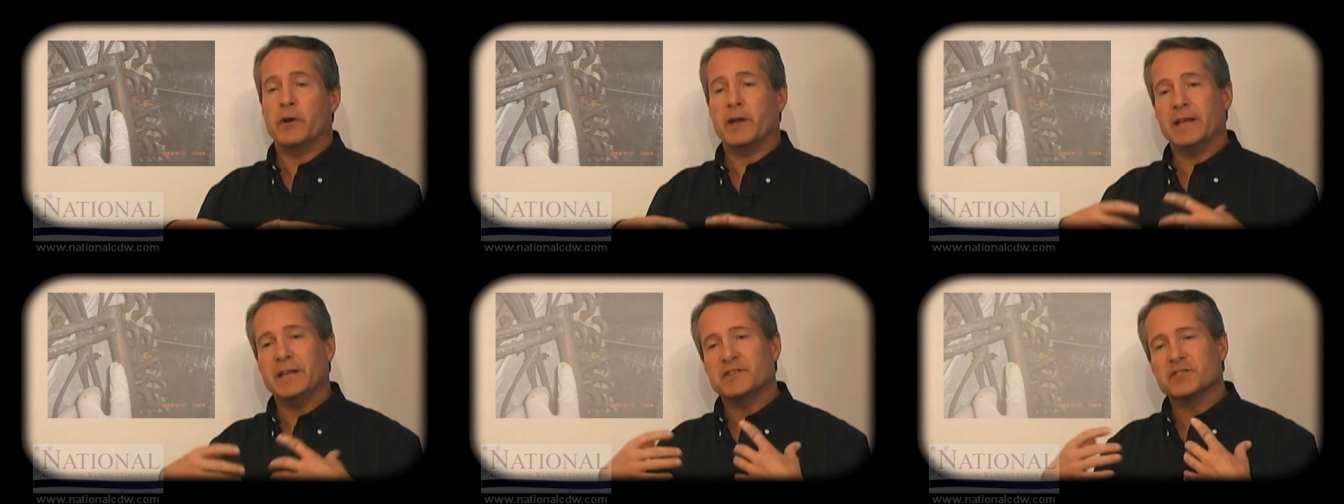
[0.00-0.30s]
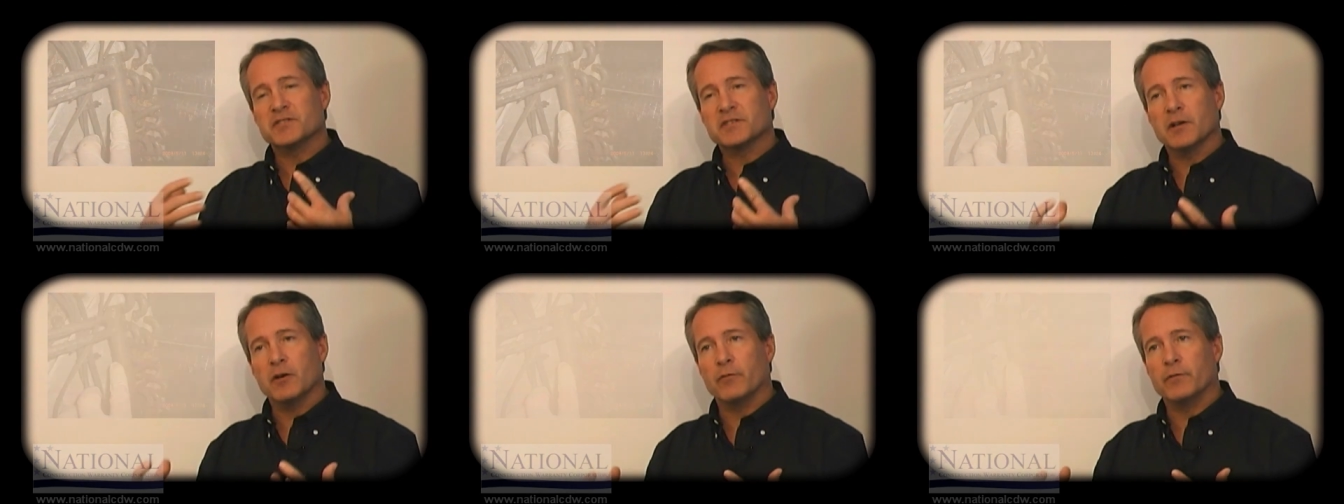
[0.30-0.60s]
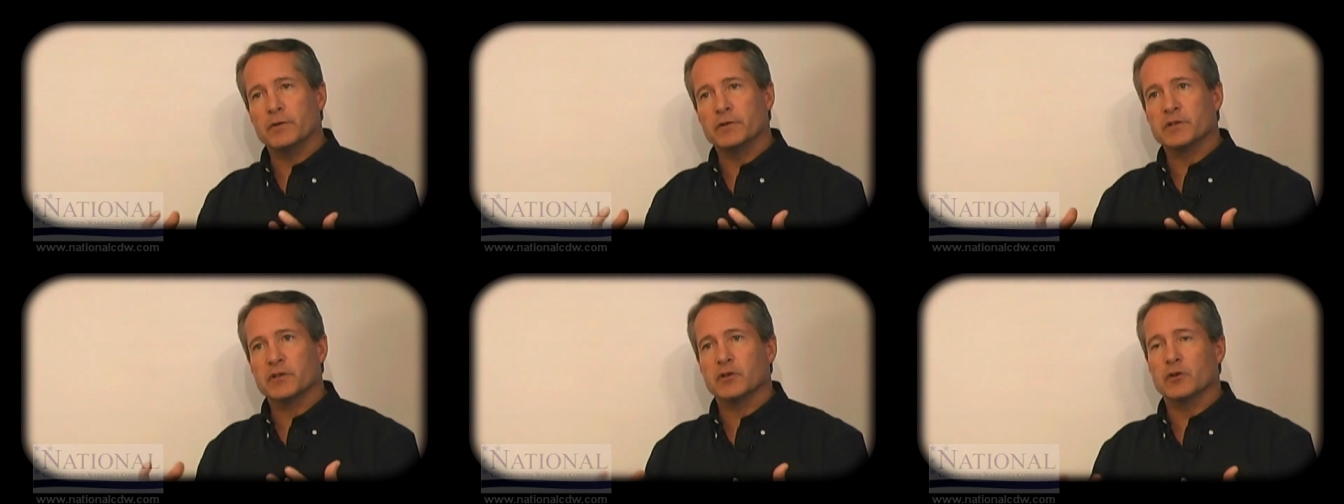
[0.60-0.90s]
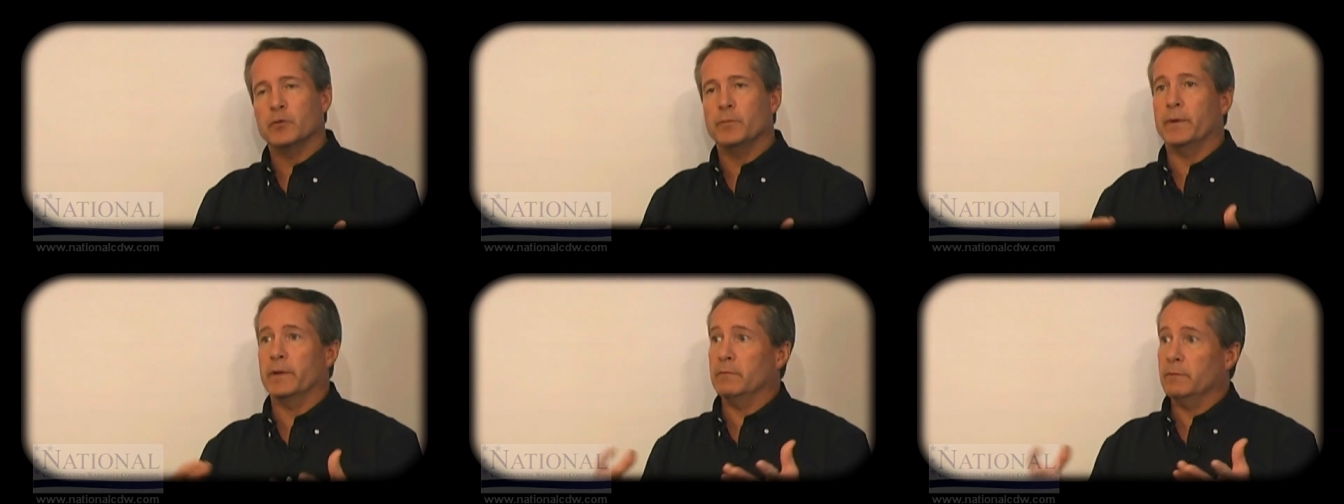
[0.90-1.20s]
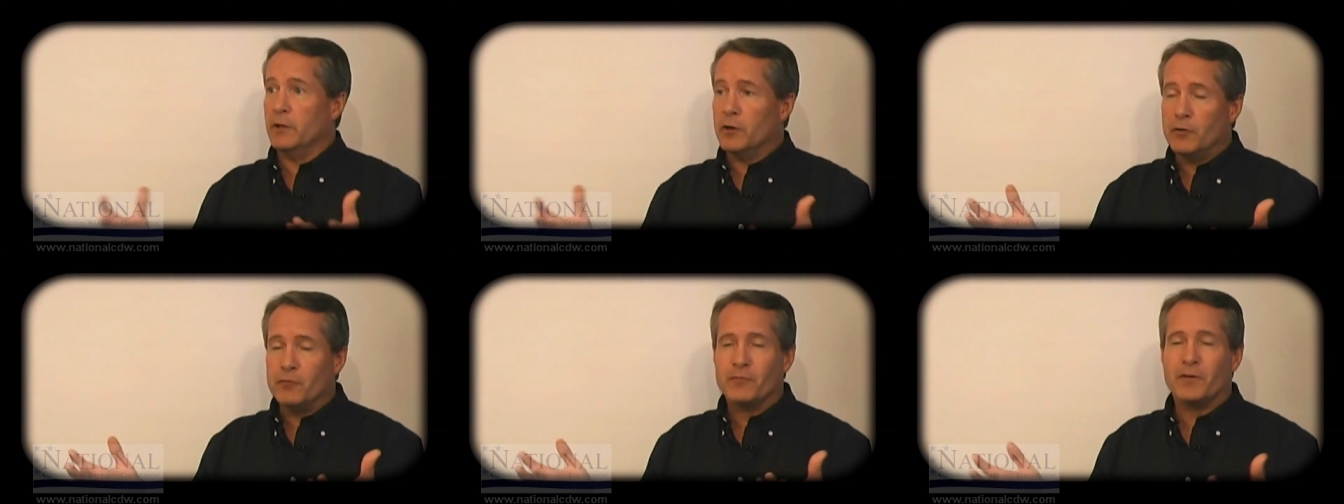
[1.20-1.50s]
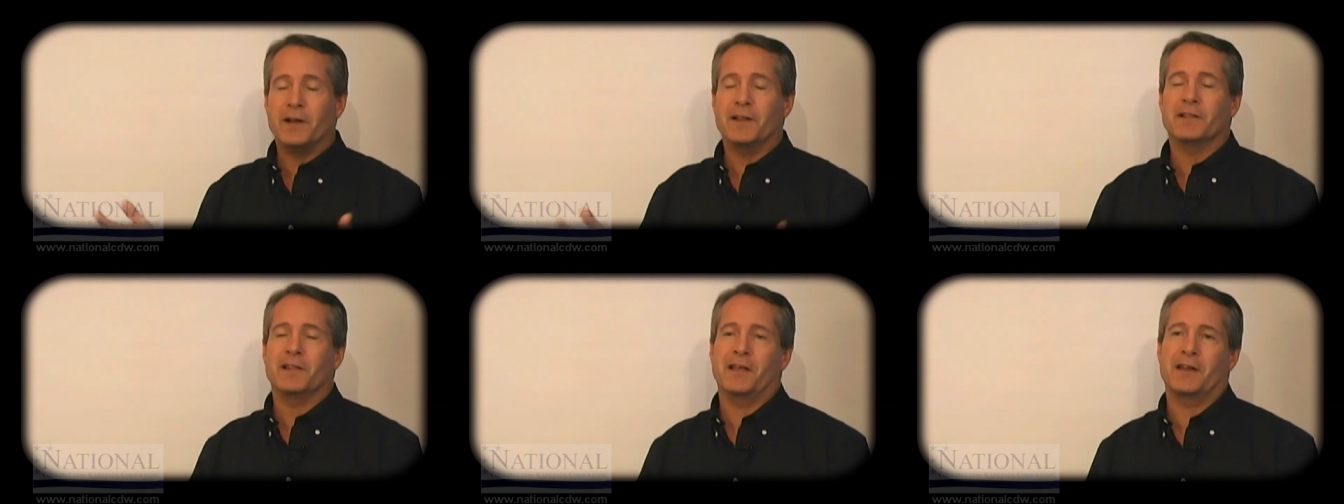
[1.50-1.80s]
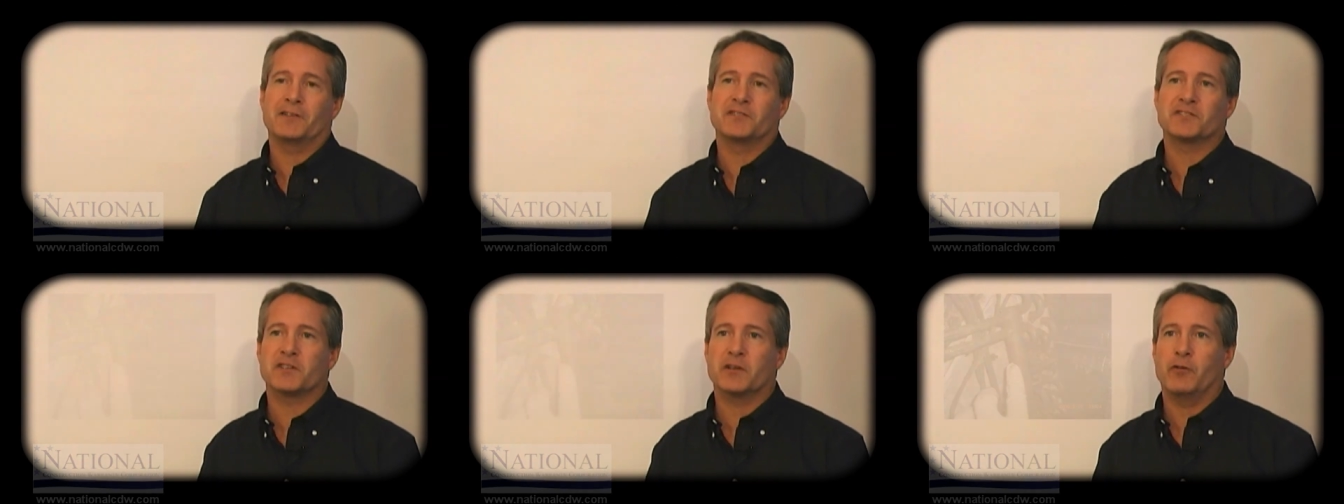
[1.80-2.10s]
It eats silver too, but you don't find a
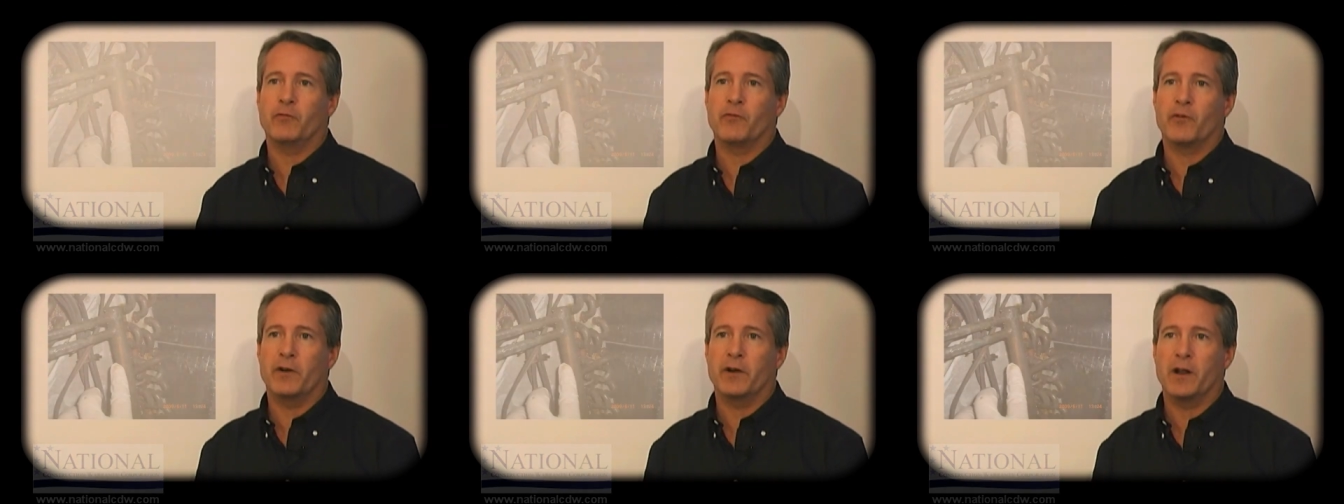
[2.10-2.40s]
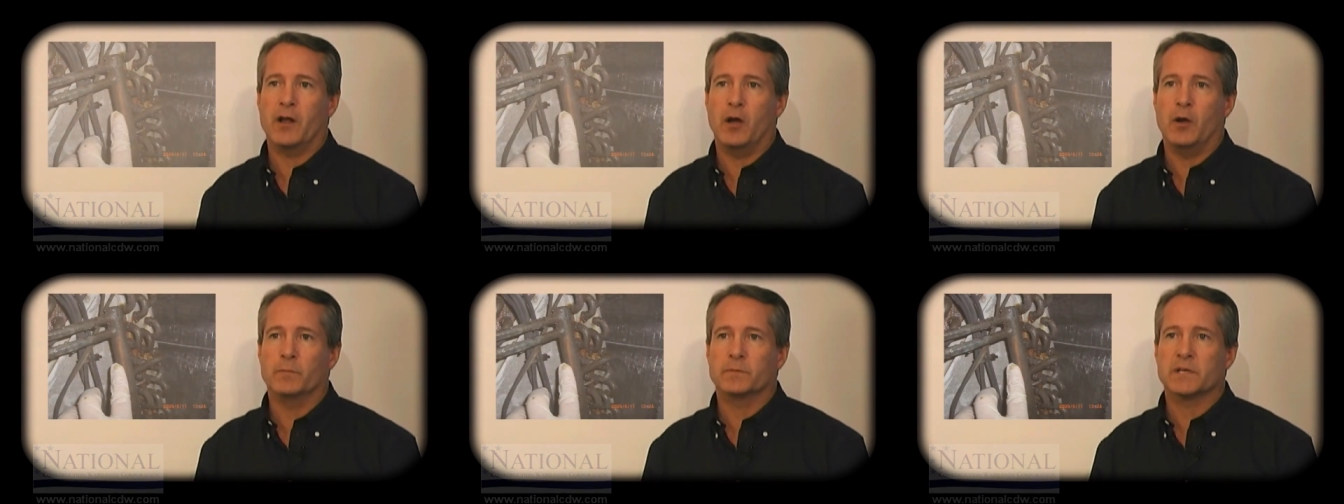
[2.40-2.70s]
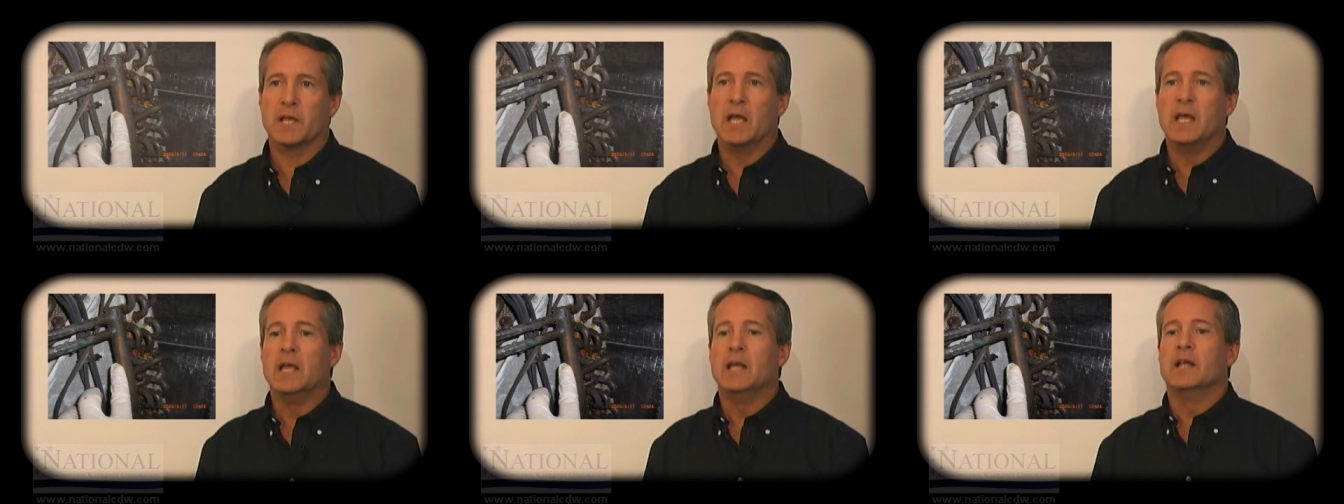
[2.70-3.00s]
lot of silver in homes.